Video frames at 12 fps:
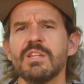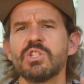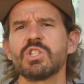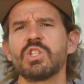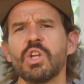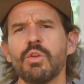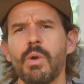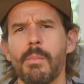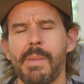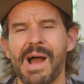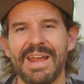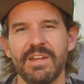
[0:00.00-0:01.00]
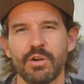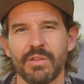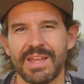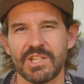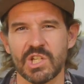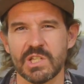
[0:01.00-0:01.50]
It's just a good reminder
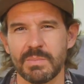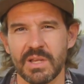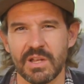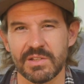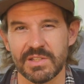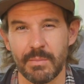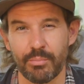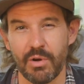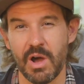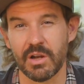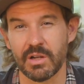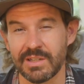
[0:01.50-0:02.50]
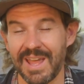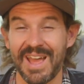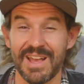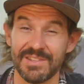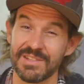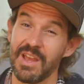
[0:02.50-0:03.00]
that just because a product
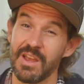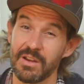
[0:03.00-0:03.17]
has